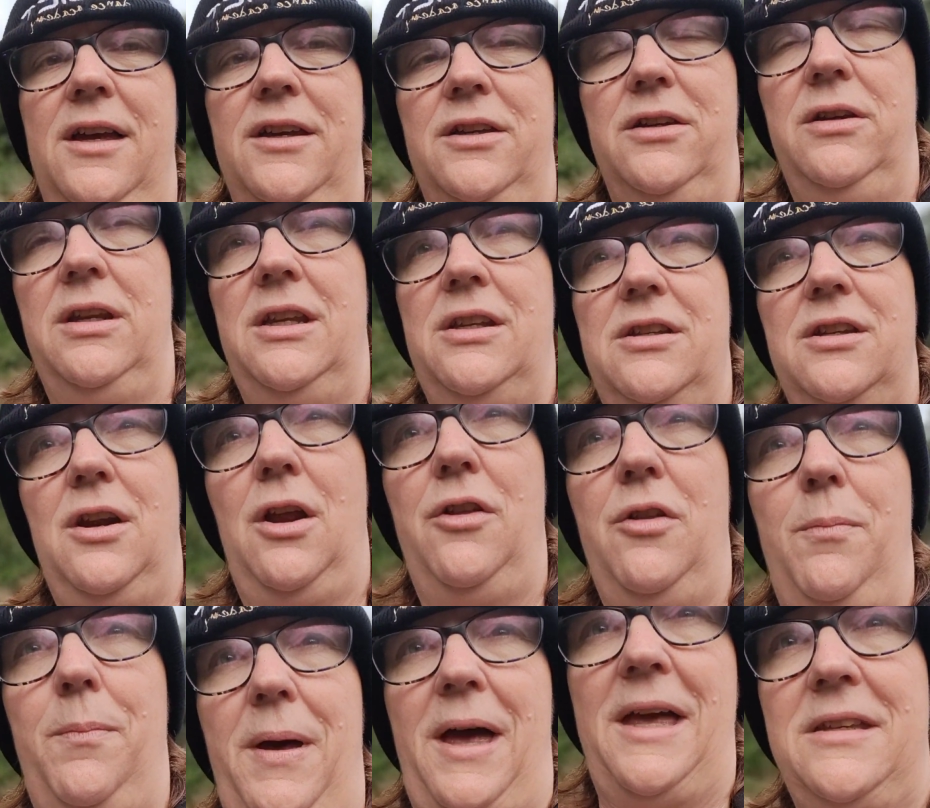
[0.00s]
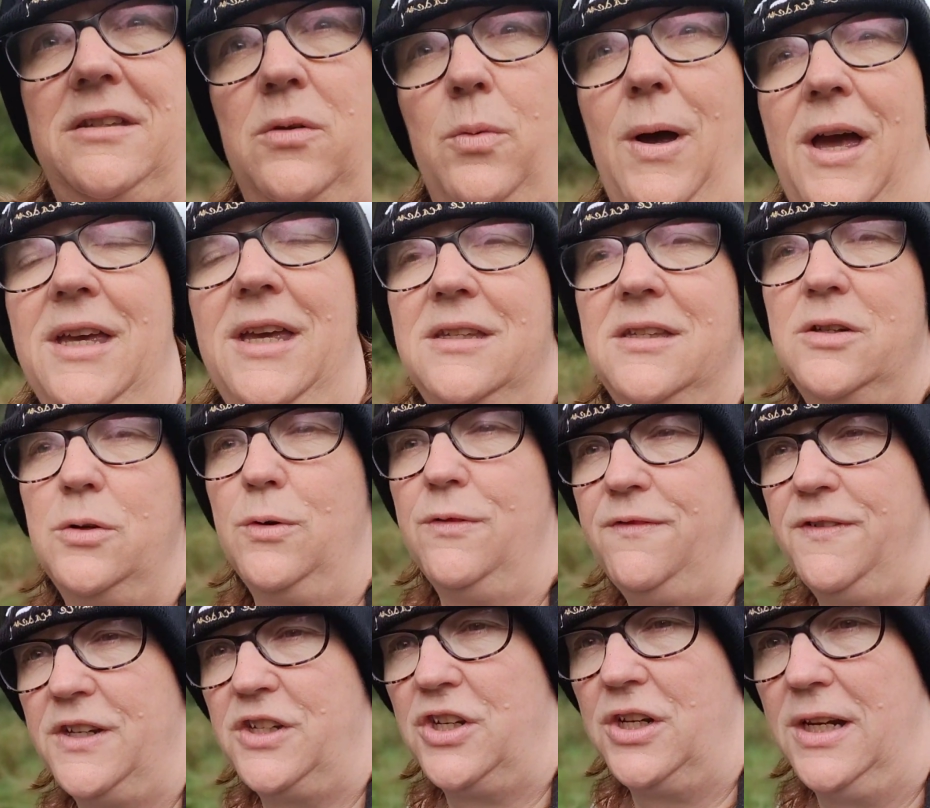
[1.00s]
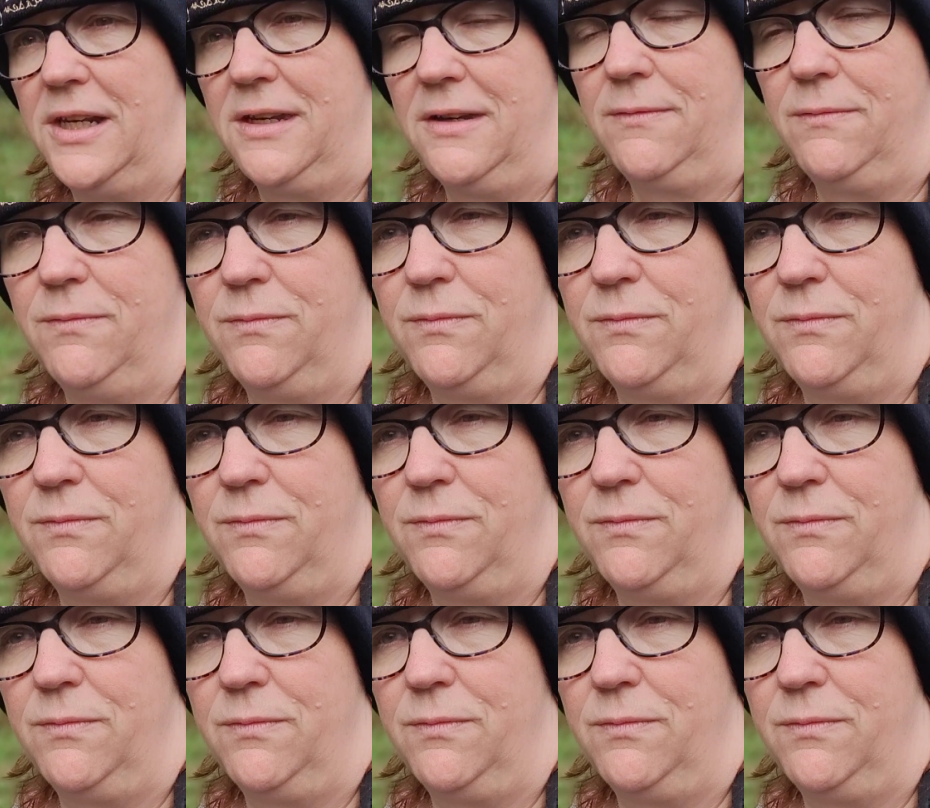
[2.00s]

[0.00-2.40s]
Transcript: you need to know the best ways to efficiently